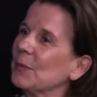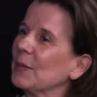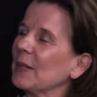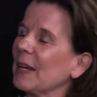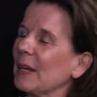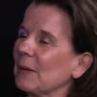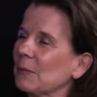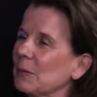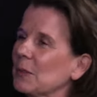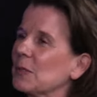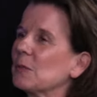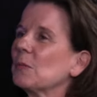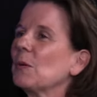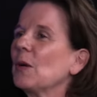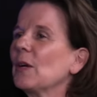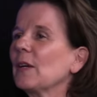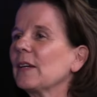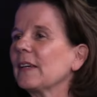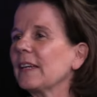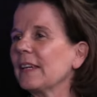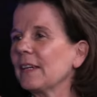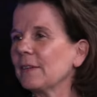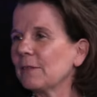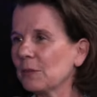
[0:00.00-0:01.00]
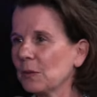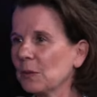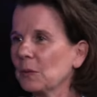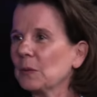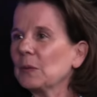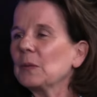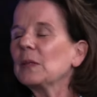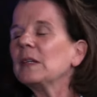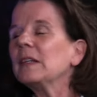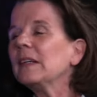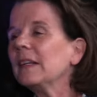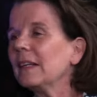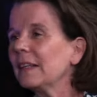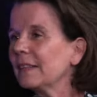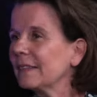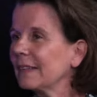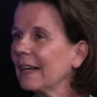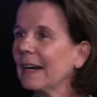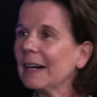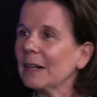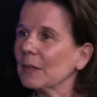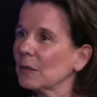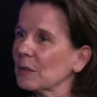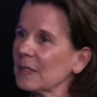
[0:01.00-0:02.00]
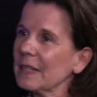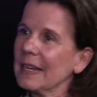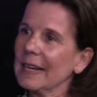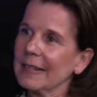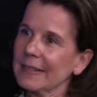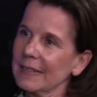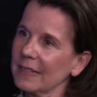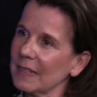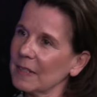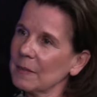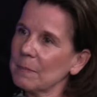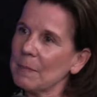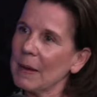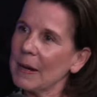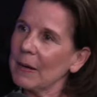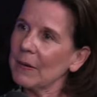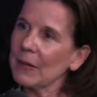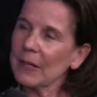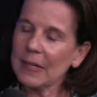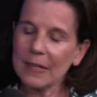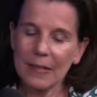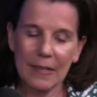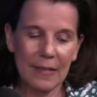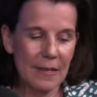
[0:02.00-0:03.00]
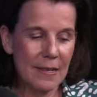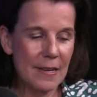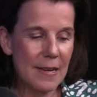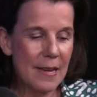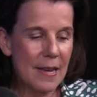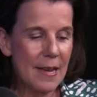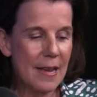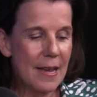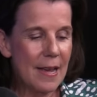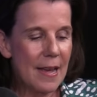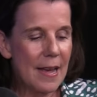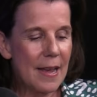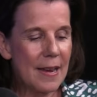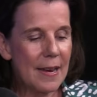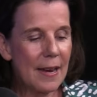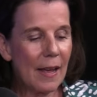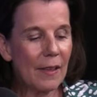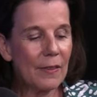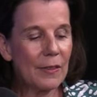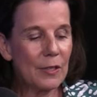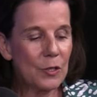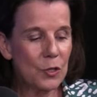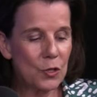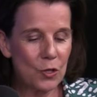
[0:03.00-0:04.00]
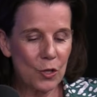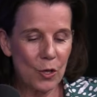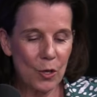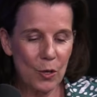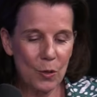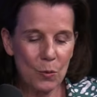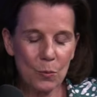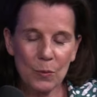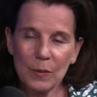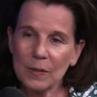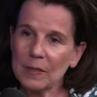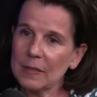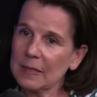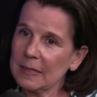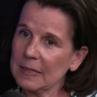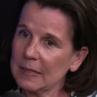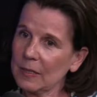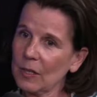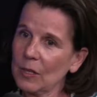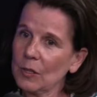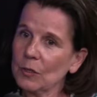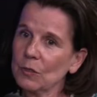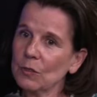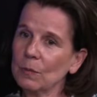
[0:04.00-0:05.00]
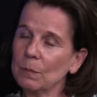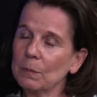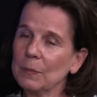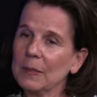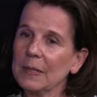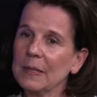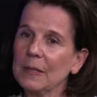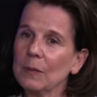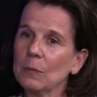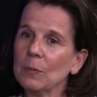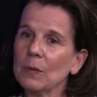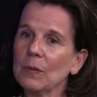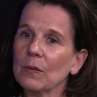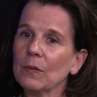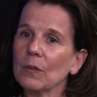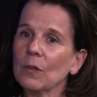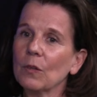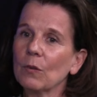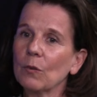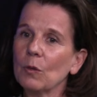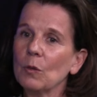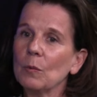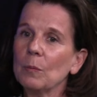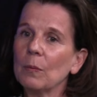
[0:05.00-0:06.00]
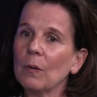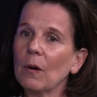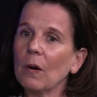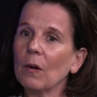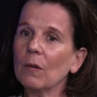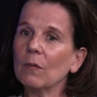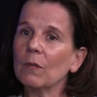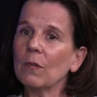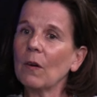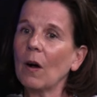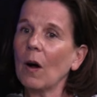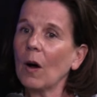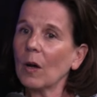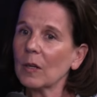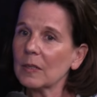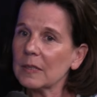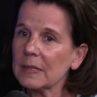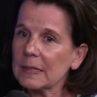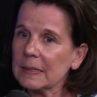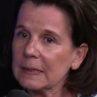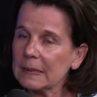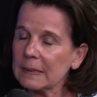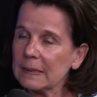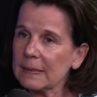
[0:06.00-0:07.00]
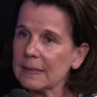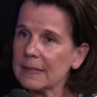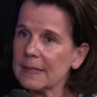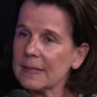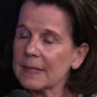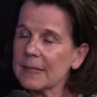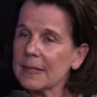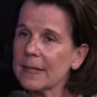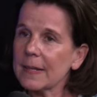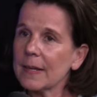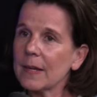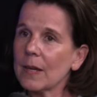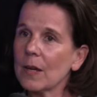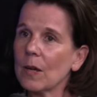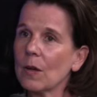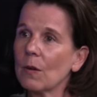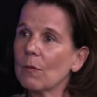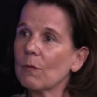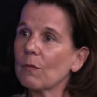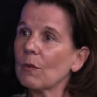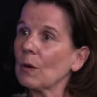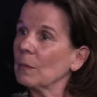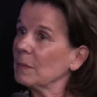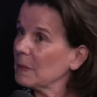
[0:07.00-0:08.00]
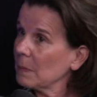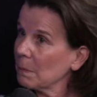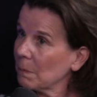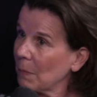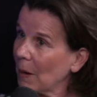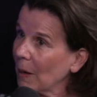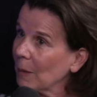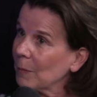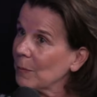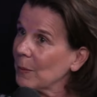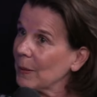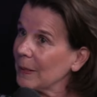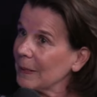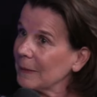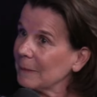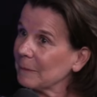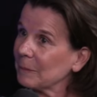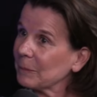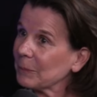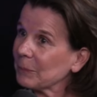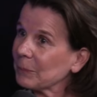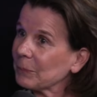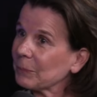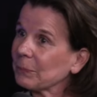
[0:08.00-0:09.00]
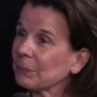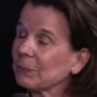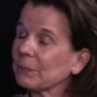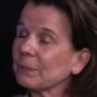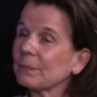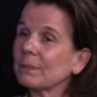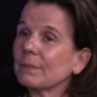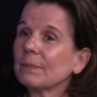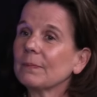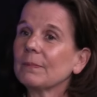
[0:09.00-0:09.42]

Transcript: when I was working for Barros Latin America. Another show was is going to be with a group of artists from Zimbabwe, mm-hmm.